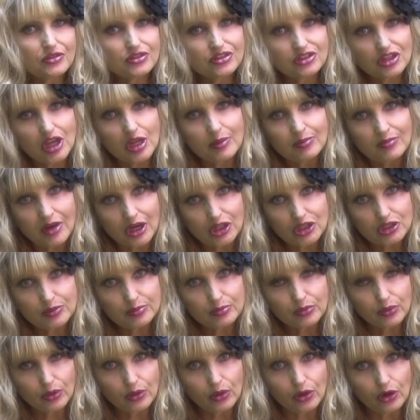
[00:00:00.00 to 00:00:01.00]
Show so much
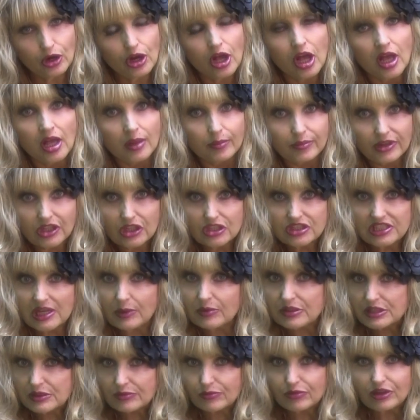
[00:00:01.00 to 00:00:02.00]
more because
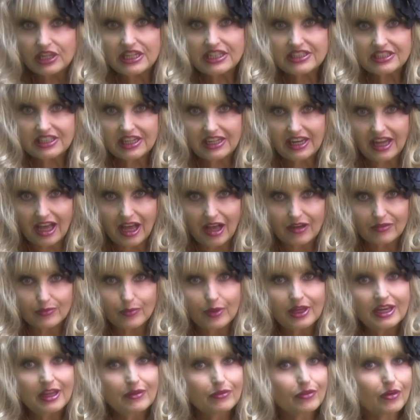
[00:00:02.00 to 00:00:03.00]
I was free to laugh
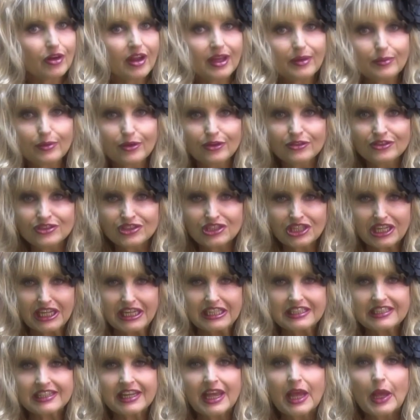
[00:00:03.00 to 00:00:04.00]
whenever I
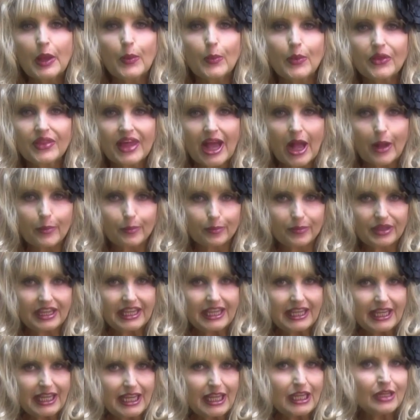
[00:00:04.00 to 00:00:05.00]
wanted without
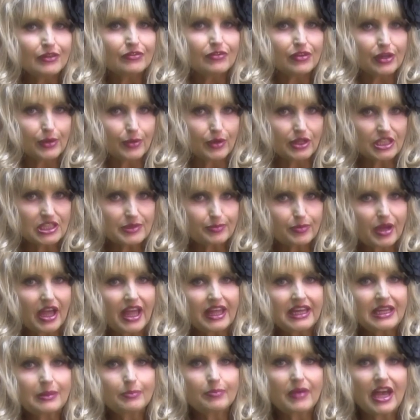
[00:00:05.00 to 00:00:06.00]
being influenced by
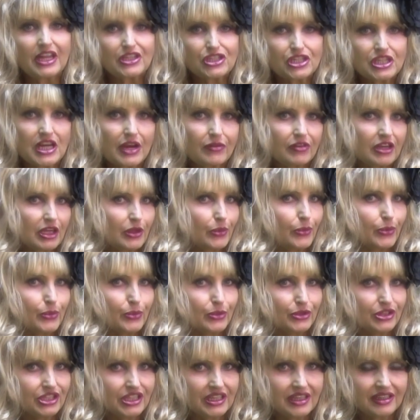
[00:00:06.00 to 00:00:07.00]
an imaginary
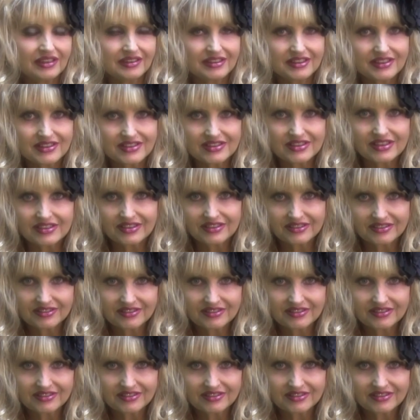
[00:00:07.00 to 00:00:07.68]
audience.